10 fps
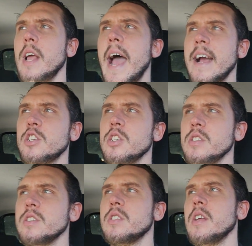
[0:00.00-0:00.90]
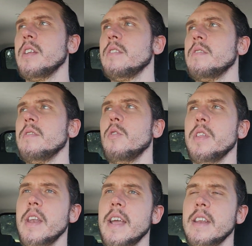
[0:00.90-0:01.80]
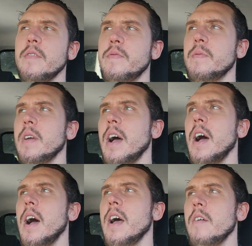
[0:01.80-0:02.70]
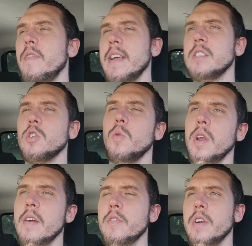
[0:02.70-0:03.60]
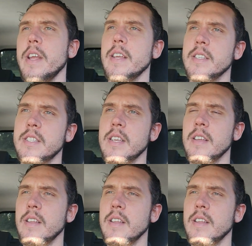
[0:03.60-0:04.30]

actions or the negative events or whatever it is